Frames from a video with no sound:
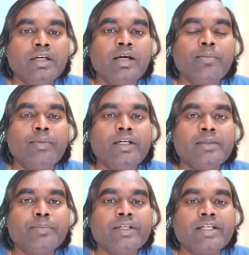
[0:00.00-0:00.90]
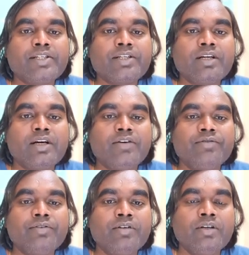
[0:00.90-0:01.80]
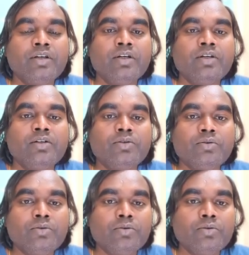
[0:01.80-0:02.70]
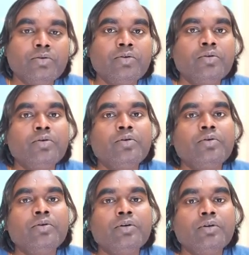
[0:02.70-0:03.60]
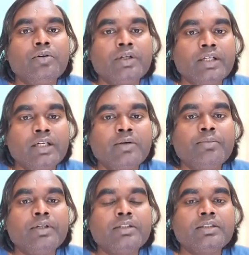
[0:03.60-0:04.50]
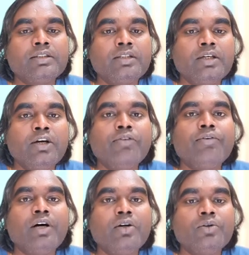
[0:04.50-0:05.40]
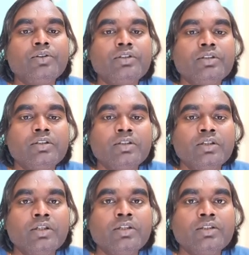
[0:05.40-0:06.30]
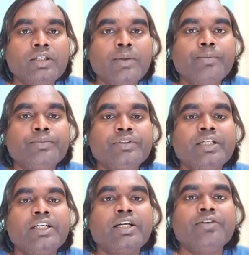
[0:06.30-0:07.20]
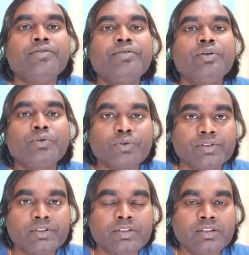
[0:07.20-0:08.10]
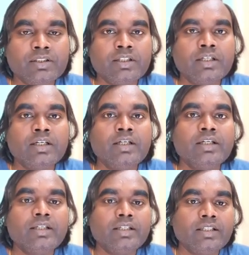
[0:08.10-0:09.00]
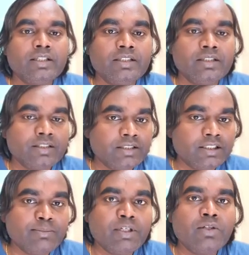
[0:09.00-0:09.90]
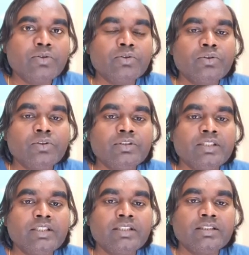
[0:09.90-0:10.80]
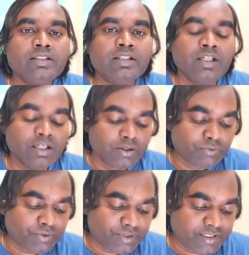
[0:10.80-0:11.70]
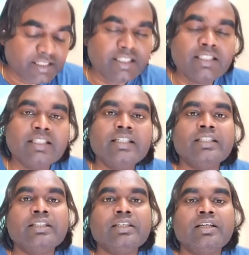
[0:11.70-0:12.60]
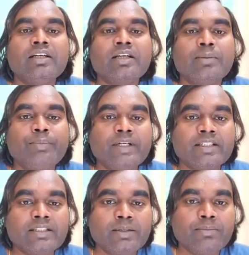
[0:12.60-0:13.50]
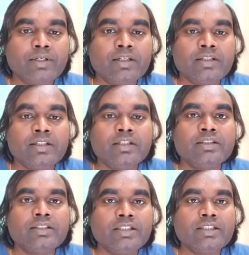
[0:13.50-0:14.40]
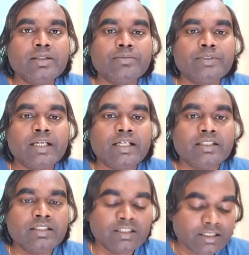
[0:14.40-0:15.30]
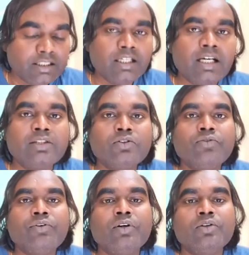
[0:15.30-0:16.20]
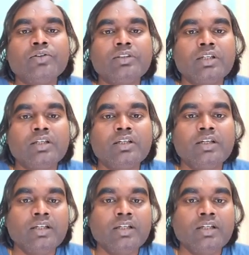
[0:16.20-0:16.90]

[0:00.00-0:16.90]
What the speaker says: multiplication of two real numbers follows some set of rules. In similar to those things, we will see in the complex number system that they also follow the